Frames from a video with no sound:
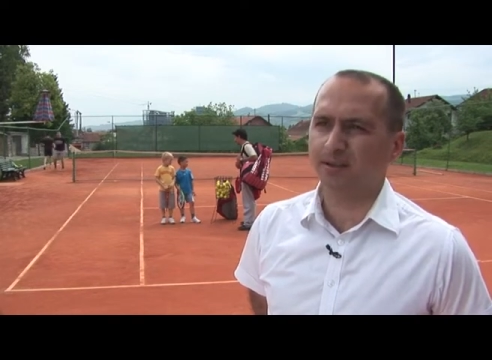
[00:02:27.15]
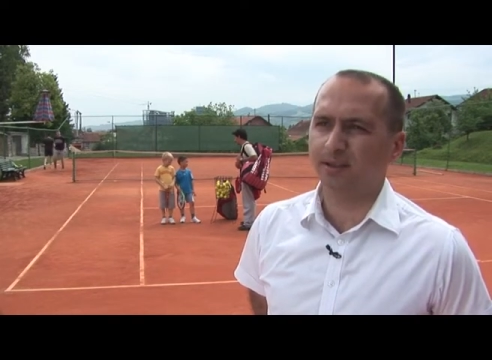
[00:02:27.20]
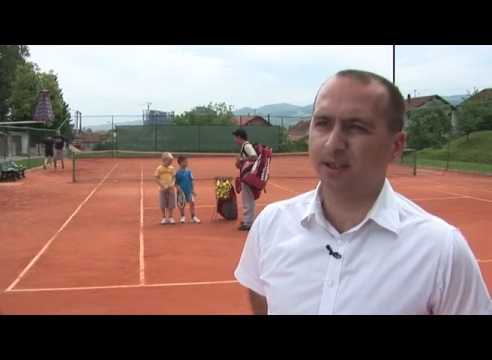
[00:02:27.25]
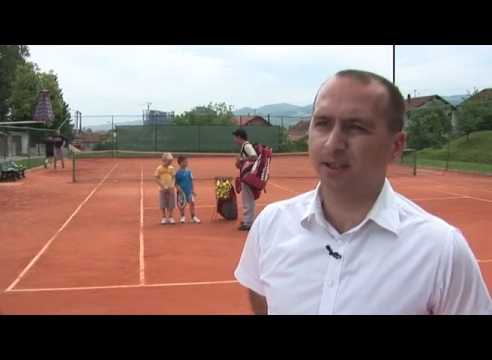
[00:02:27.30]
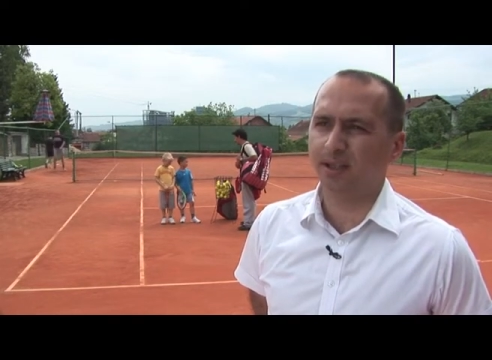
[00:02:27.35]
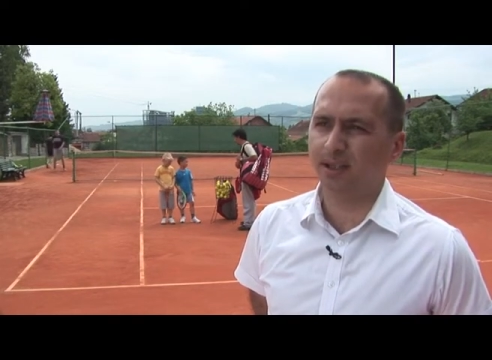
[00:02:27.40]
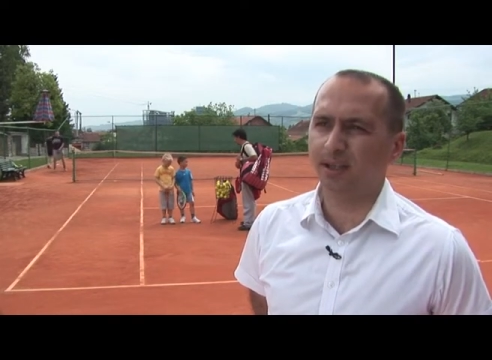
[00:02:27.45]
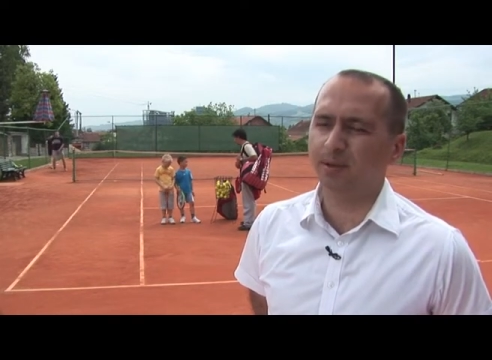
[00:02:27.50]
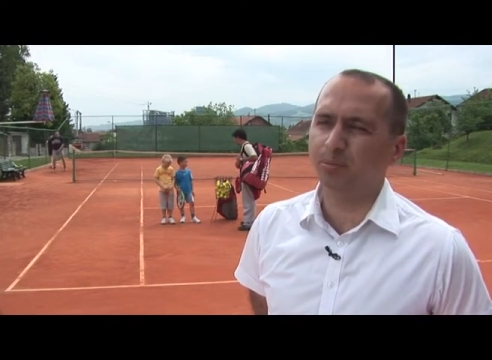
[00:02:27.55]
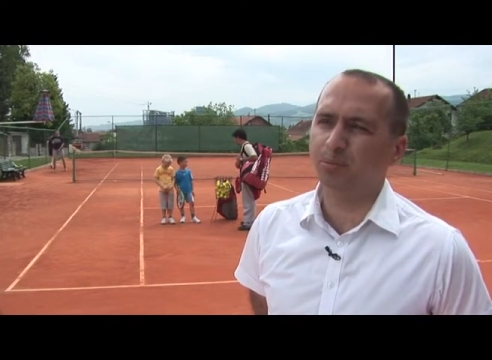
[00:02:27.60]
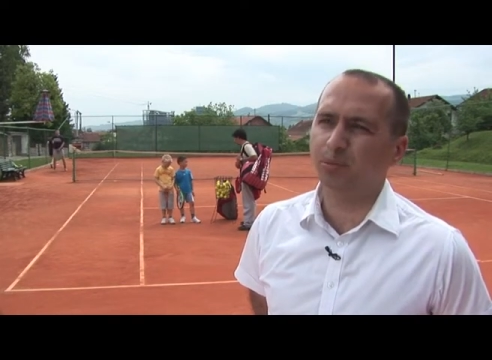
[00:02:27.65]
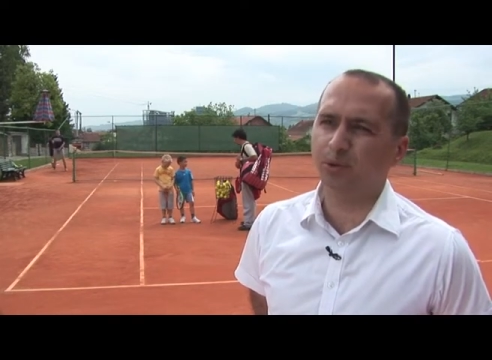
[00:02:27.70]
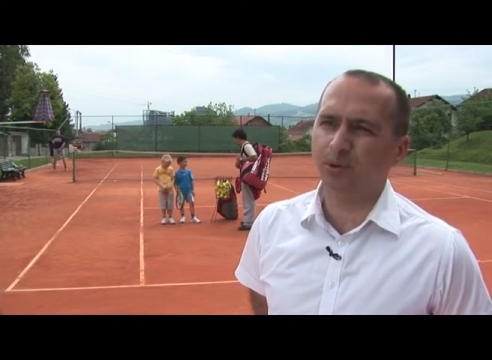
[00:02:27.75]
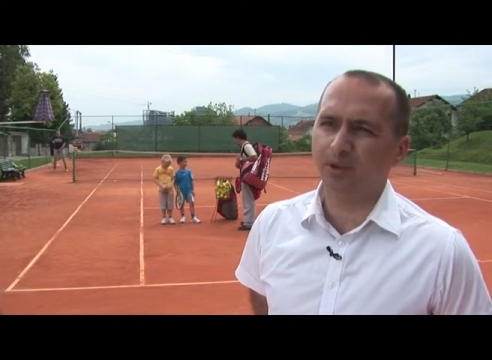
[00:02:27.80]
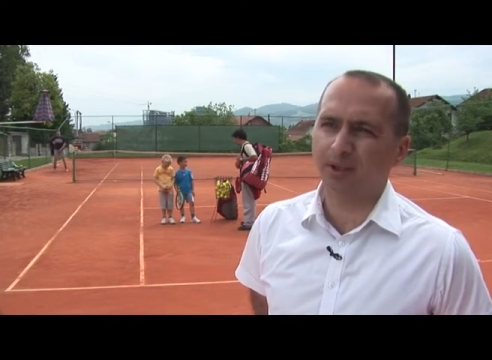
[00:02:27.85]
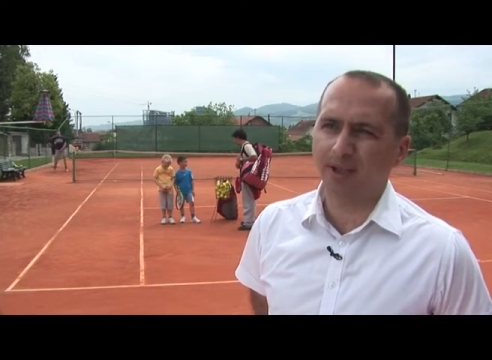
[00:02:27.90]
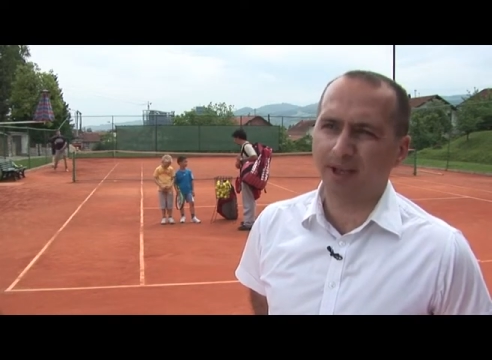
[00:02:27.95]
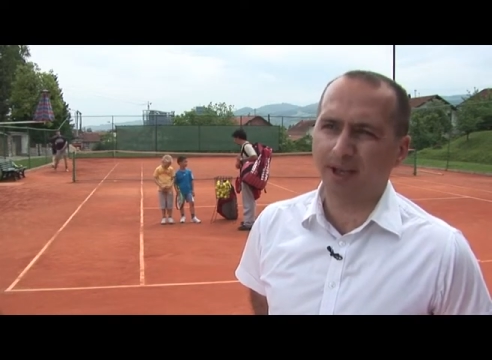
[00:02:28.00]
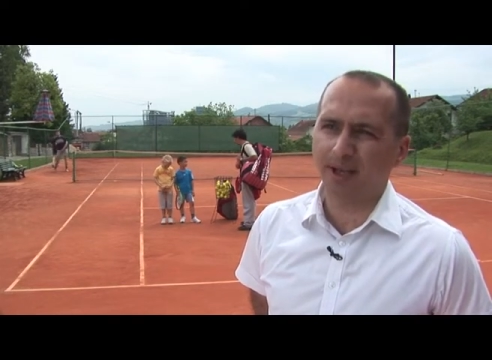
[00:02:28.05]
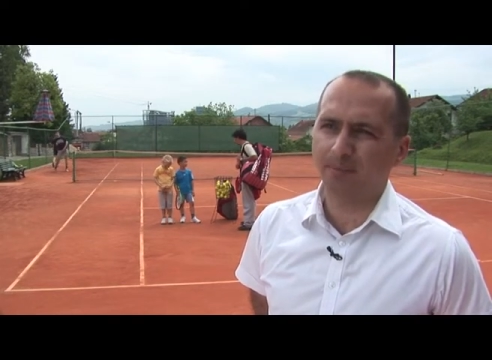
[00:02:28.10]
dedicate
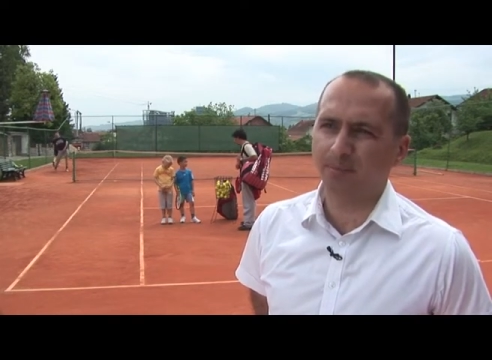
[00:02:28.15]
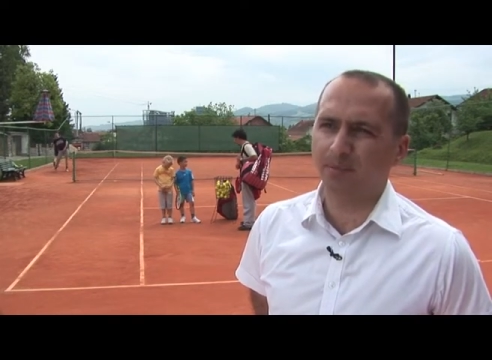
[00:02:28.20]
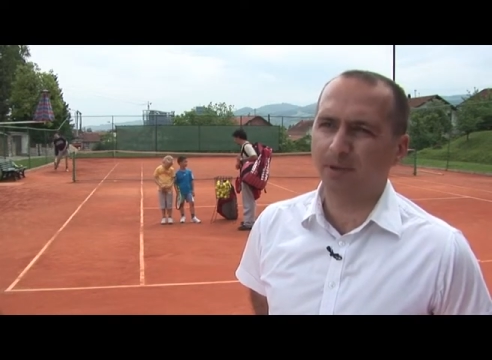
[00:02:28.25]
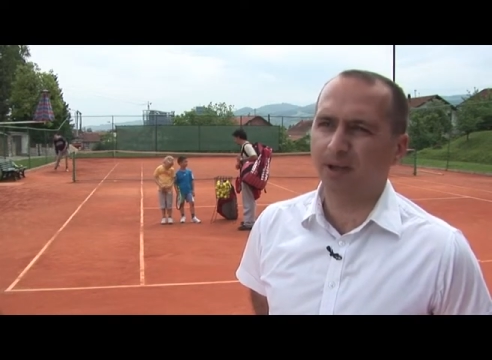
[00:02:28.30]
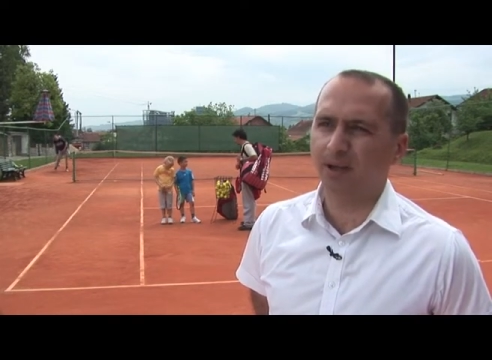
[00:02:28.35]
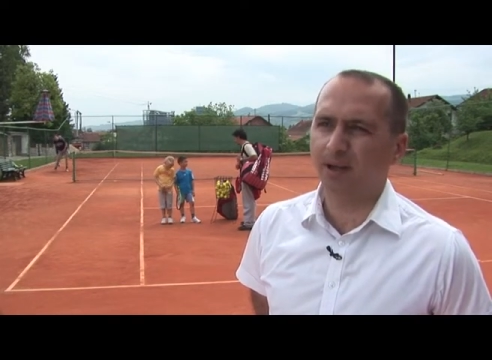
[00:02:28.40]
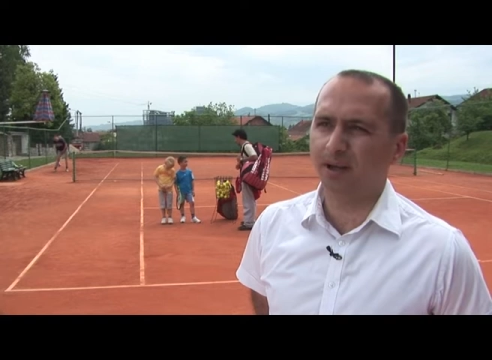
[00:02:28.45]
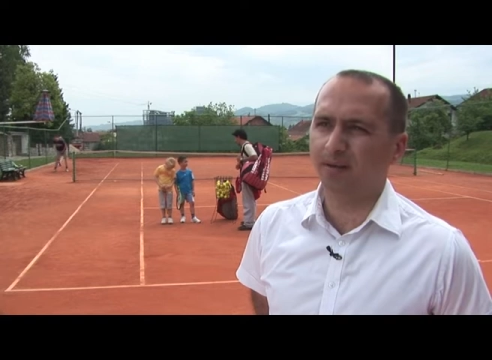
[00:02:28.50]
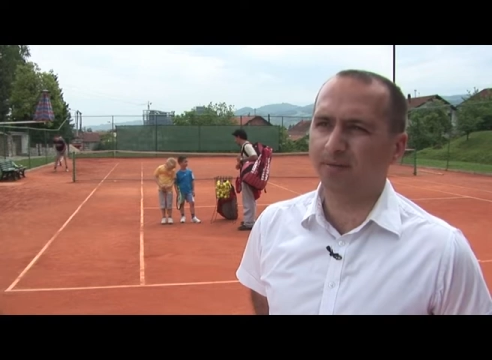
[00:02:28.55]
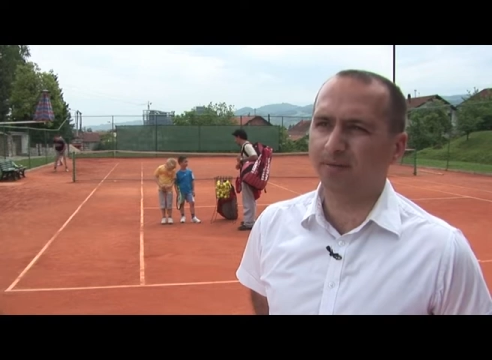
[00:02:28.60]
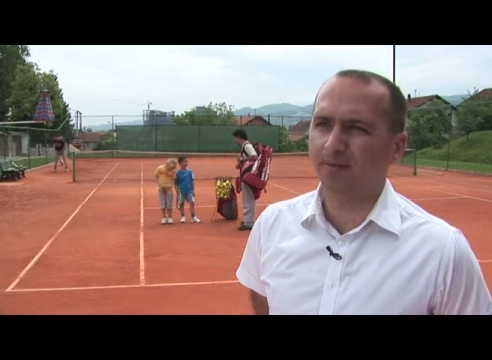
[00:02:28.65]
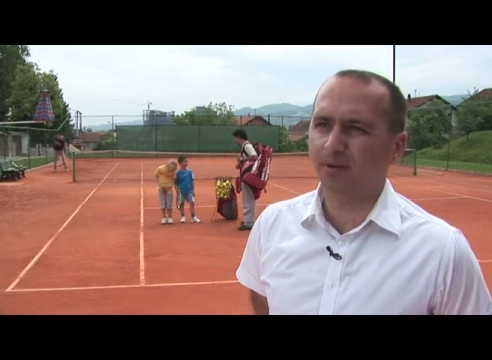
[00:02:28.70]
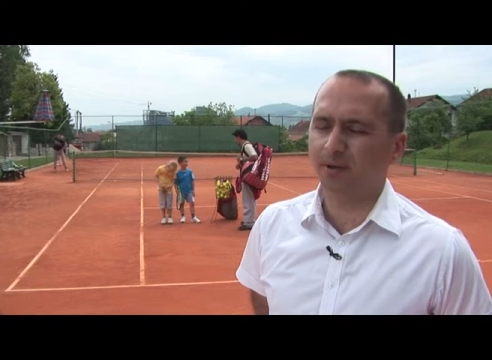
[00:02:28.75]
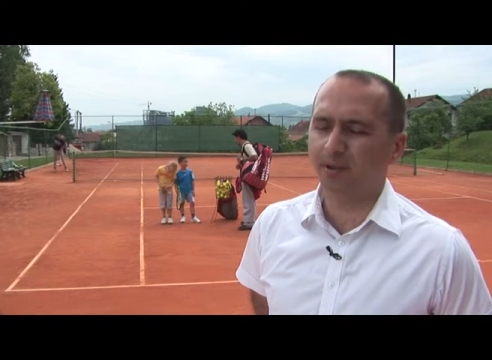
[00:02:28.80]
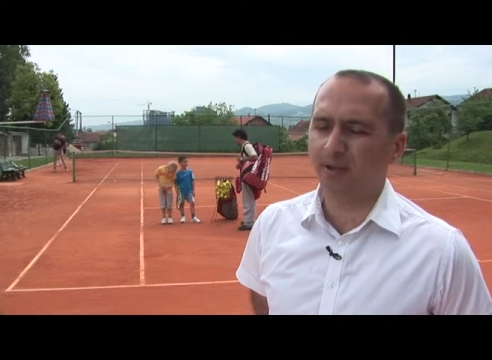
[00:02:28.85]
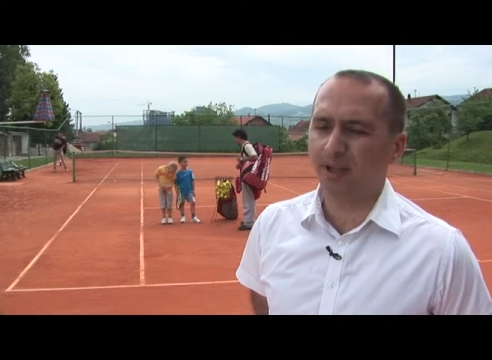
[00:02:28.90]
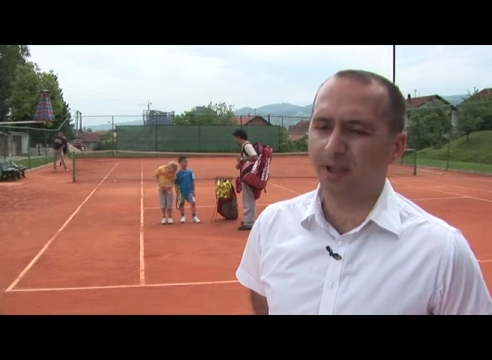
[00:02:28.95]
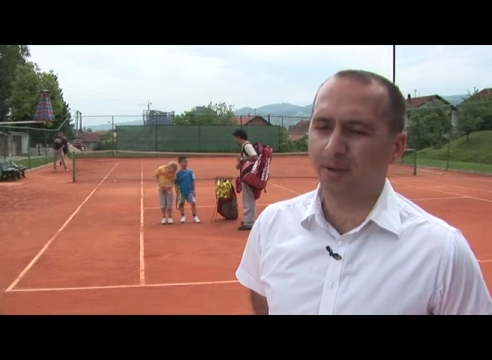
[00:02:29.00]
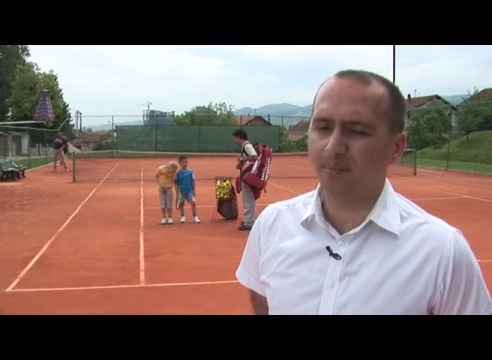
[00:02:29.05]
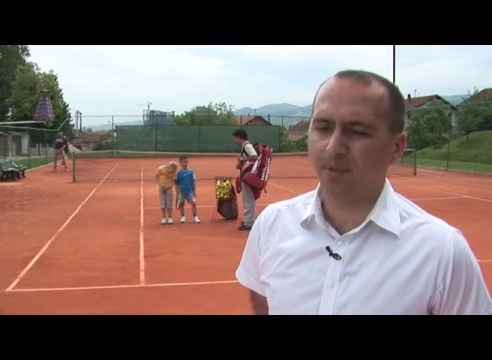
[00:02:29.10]
more time
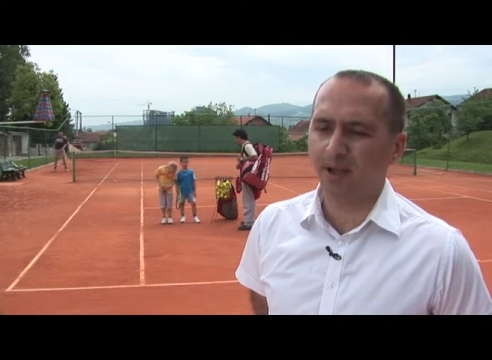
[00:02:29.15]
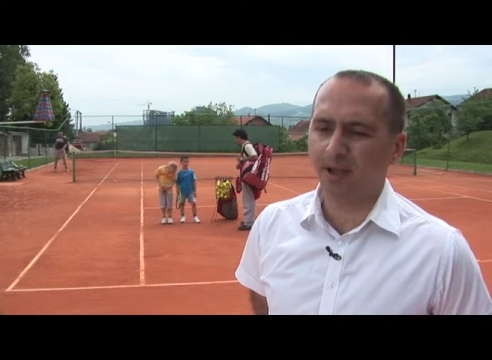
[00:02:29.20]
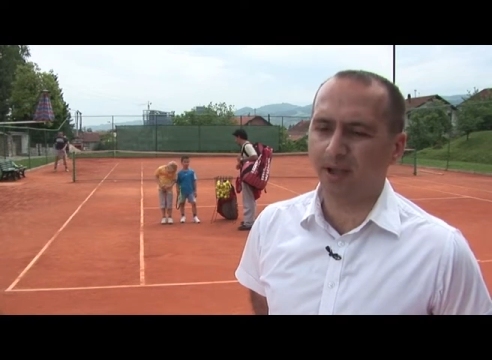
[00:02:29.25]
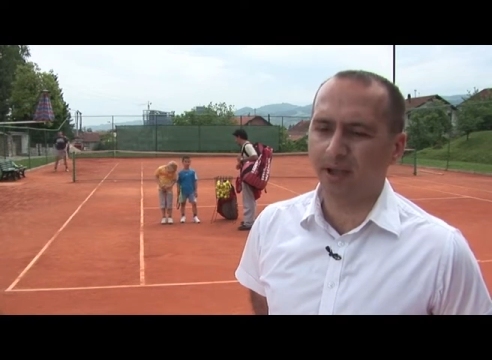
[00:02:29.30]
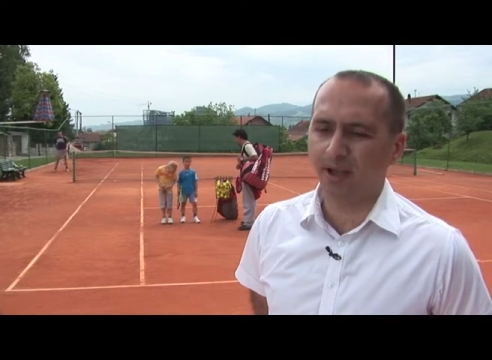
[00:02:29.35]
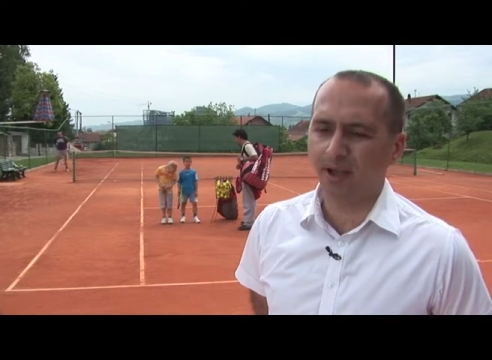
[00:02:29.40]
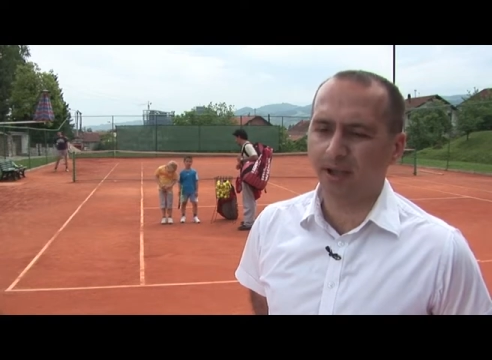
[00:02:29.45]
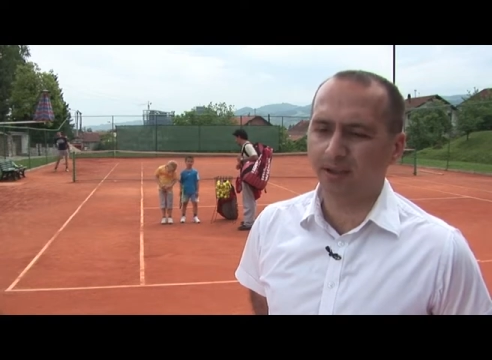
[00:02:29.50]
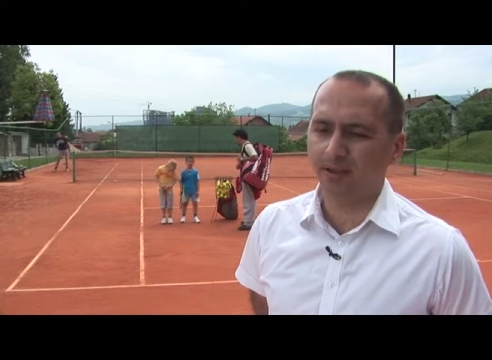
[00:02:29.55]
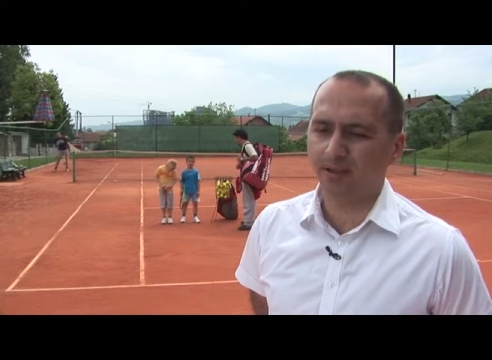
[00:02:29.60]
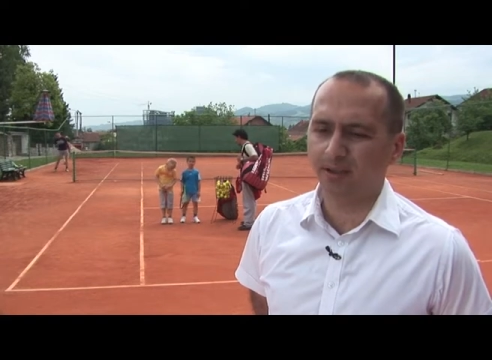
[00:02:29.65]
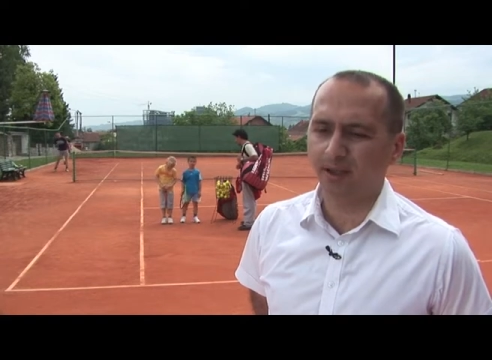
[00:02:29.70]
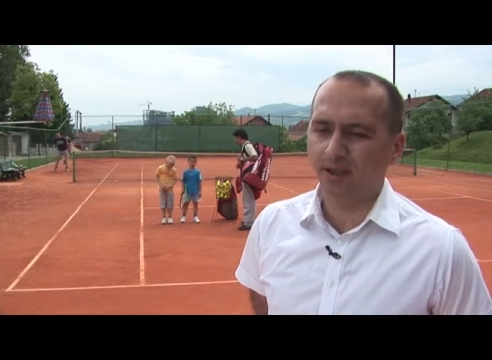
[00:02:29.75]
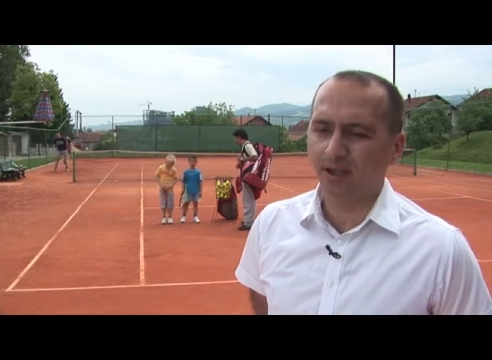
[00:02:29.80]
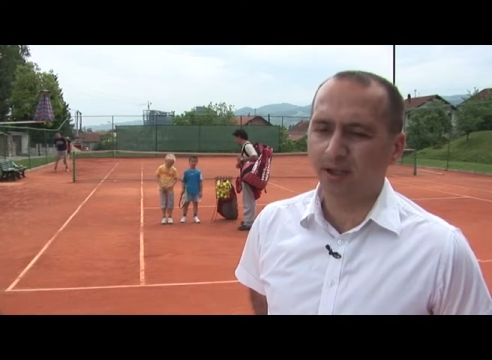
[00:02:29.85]
for them and